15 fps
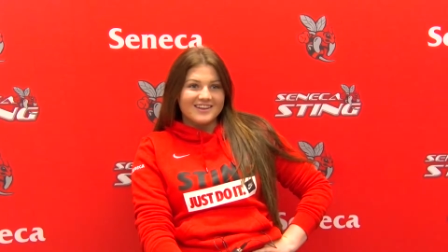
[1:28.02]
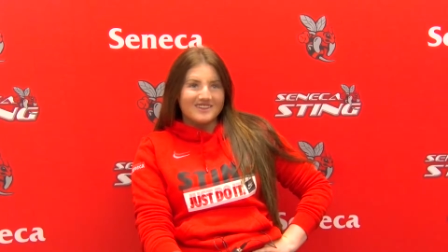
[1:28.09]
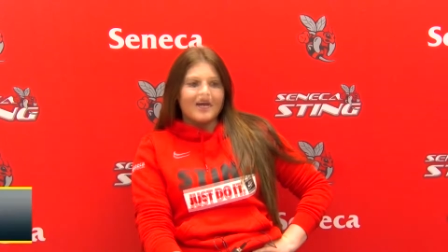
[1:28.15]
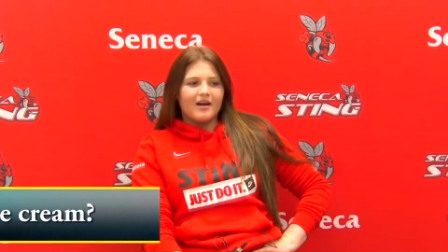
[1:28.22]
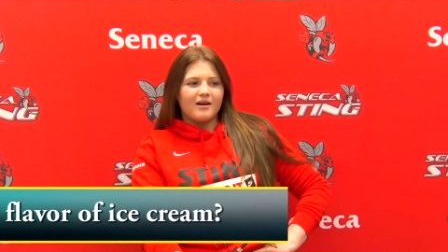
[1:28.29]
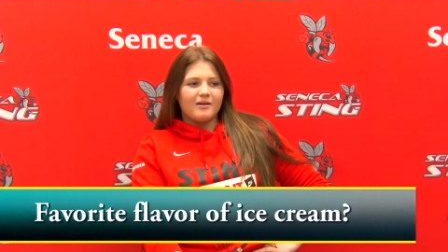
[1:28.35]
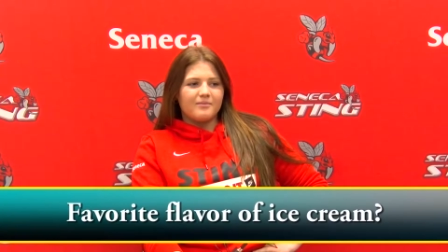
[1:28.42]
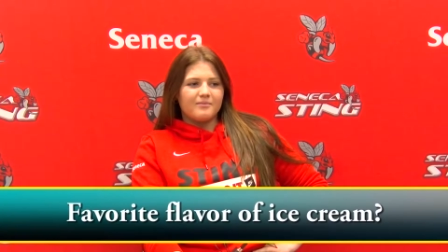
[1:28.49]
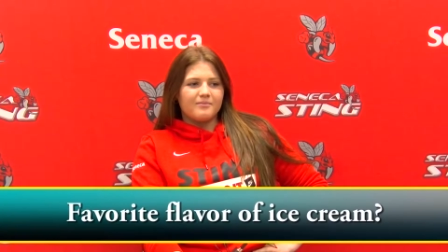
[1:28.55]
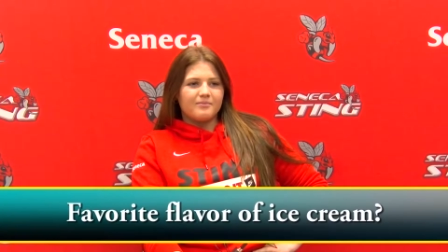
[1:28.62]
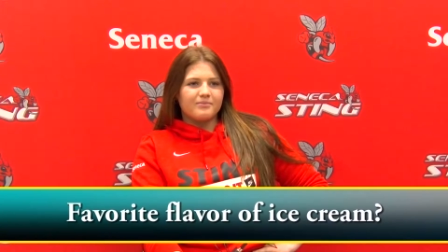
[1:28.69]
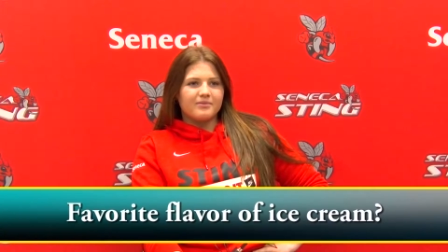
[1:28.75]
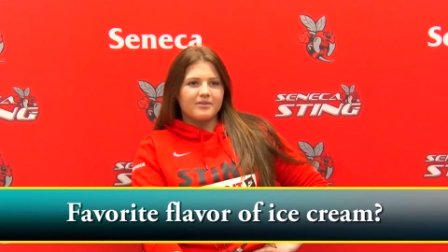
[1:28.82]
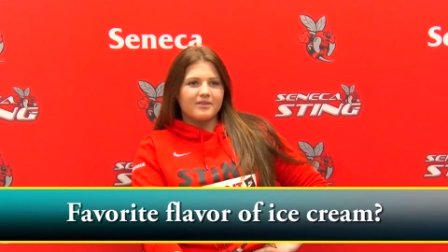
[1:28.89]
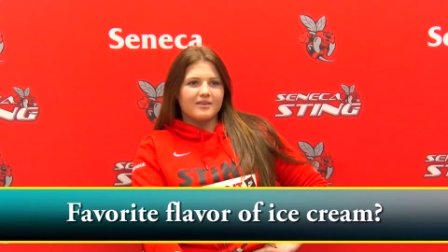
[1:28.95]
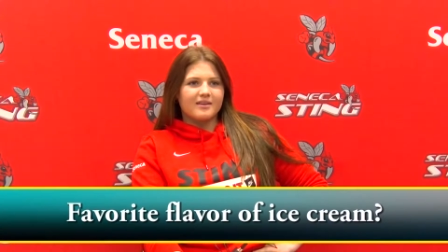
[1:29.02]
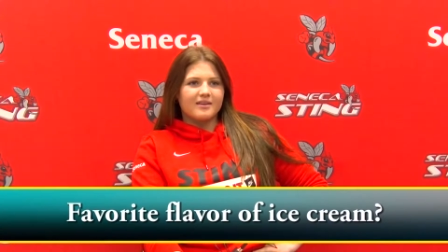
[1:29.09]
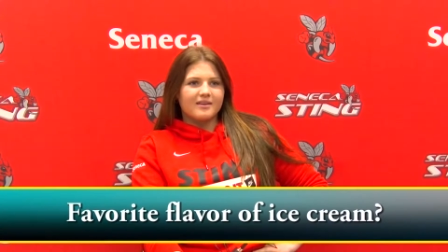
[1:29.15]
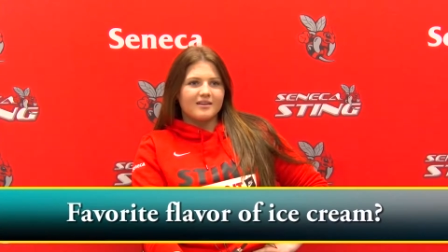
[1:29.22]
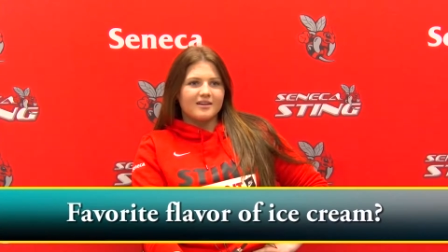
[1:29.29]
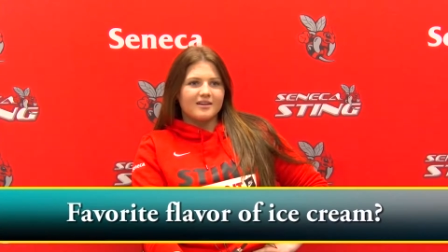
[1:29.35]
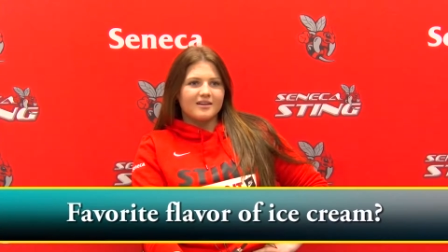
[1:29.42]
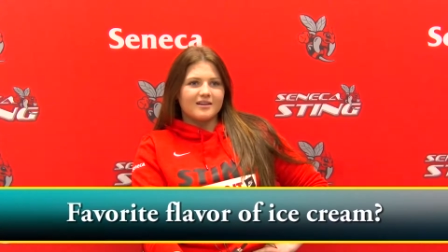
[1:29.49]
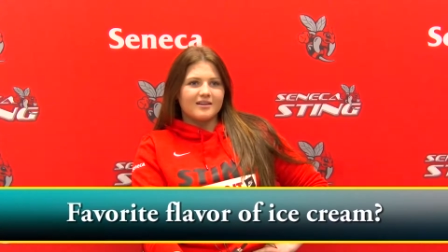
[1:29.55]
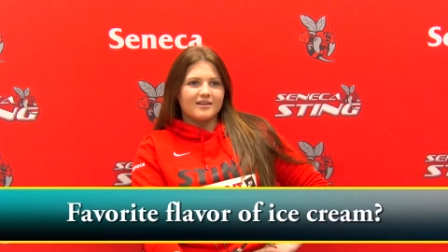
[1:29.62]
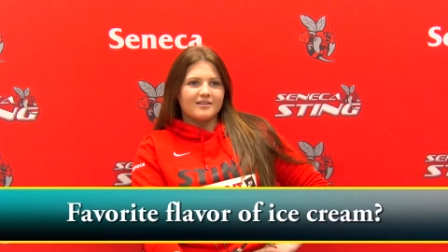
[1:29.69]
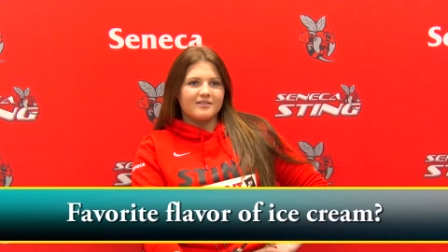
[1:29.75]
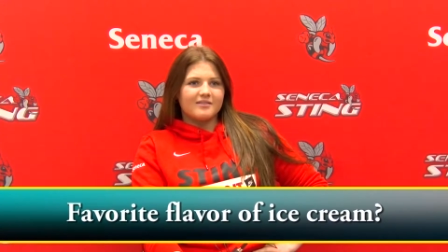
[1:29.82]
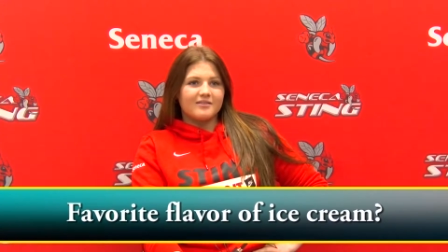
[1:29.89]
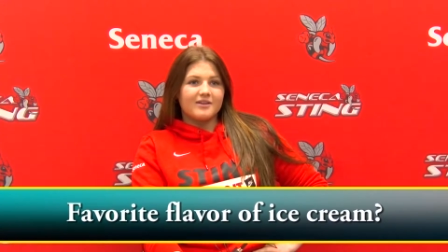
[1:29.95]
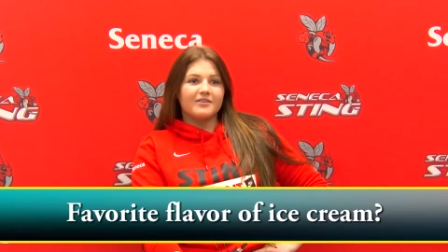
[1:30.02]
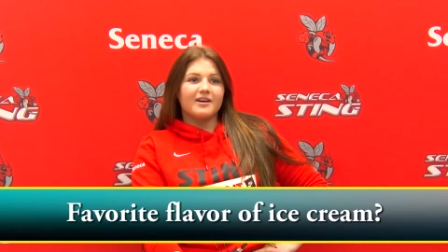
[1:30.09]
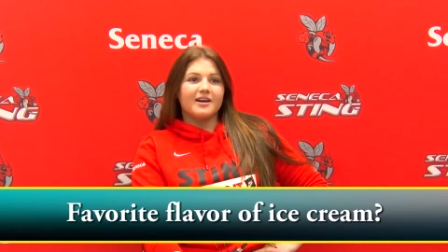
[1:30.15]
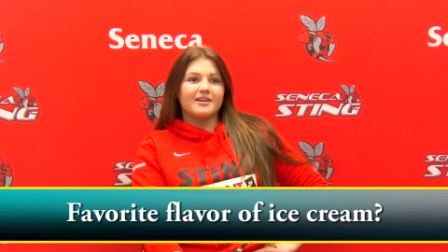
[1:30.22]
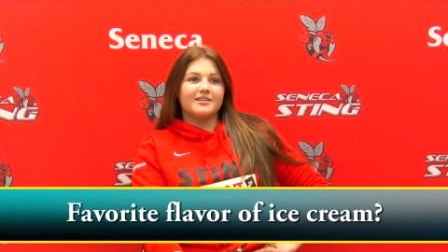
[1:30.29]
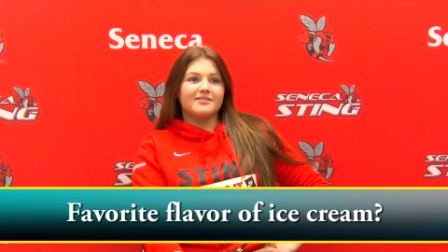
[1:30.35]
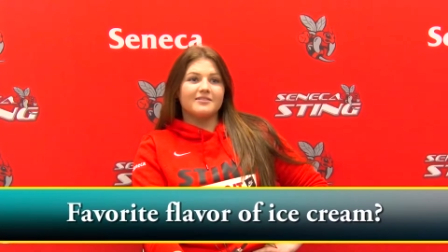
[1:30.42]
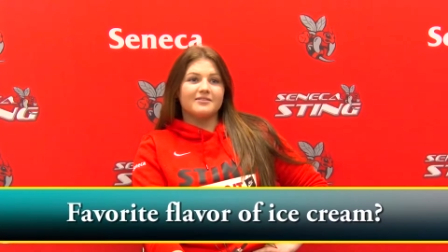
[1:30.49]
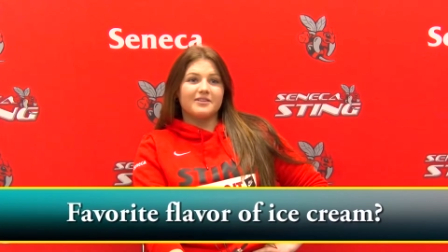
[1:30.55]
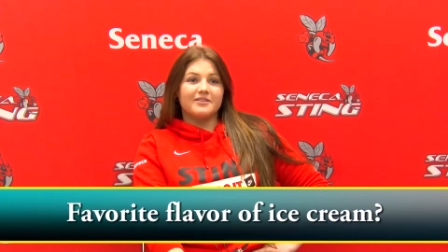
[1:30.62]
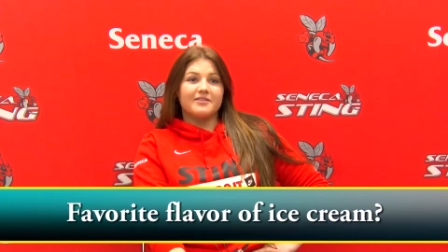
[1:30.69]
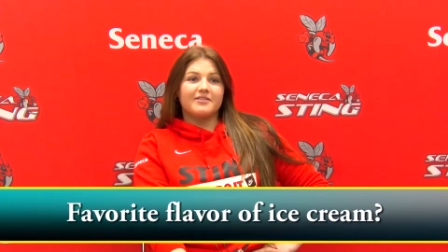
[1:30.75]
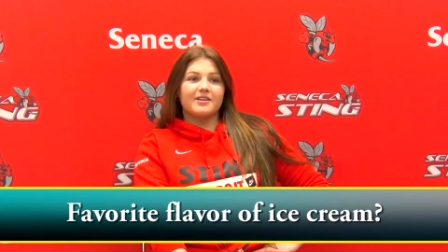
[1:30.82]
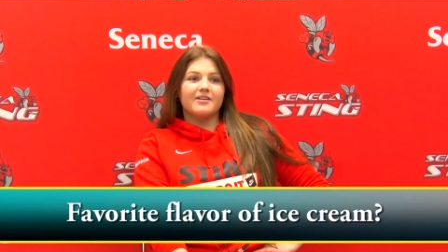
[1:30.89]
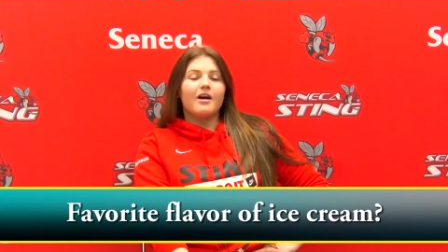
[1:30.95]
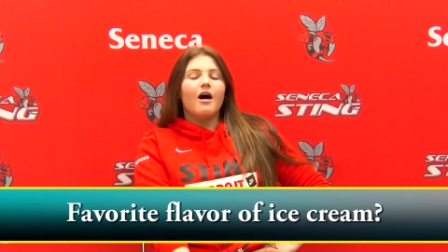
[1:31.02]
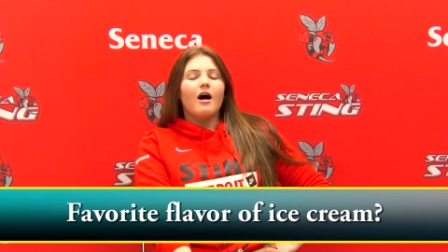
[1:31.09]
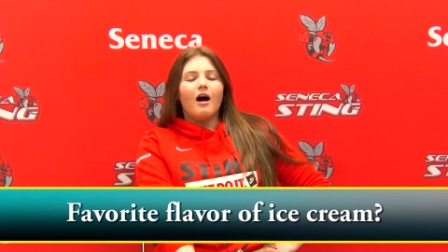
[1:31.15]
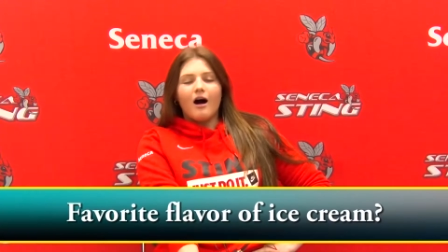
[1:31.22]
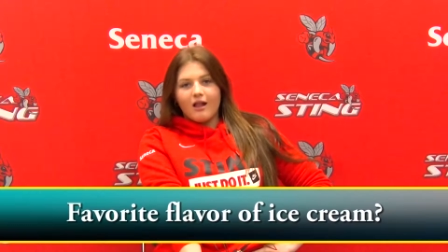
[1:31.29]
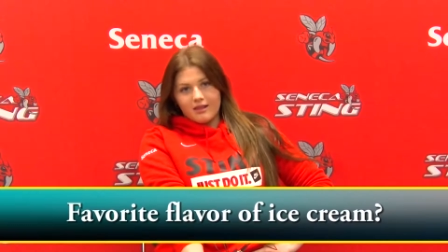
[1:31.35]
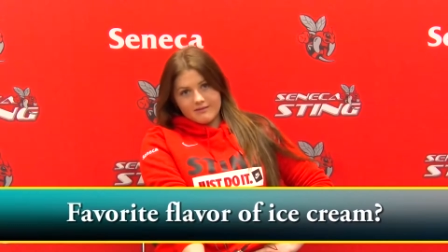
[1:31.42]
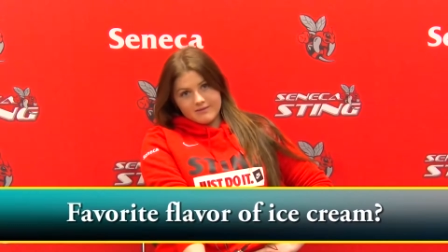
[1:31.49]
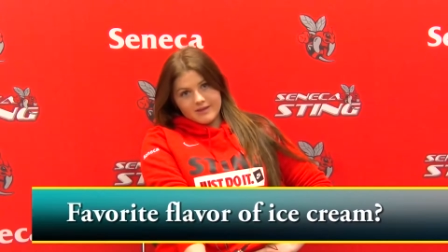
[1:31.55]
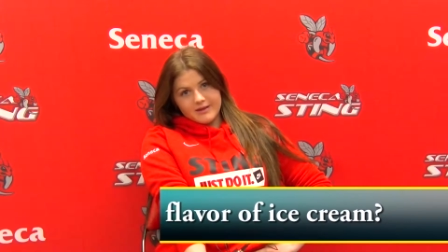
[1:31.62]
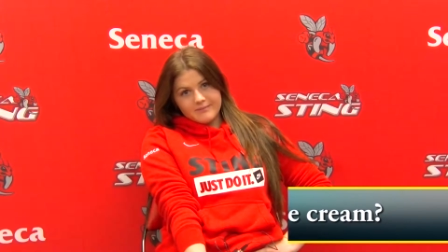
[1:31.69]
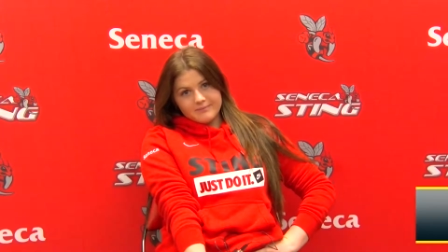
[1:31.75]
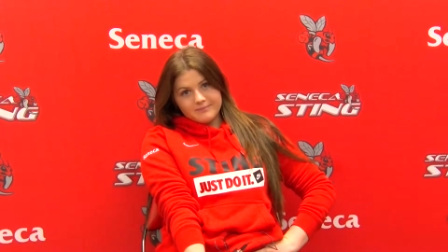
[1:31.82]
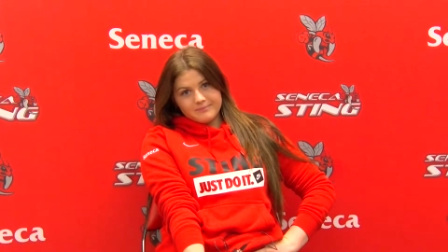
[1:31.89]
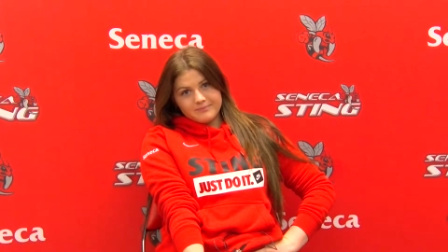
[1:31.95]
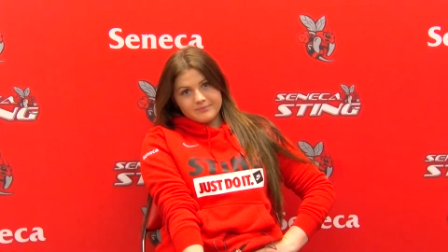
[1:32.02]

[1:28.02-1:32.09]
Um, favorite, favorite place? All of them.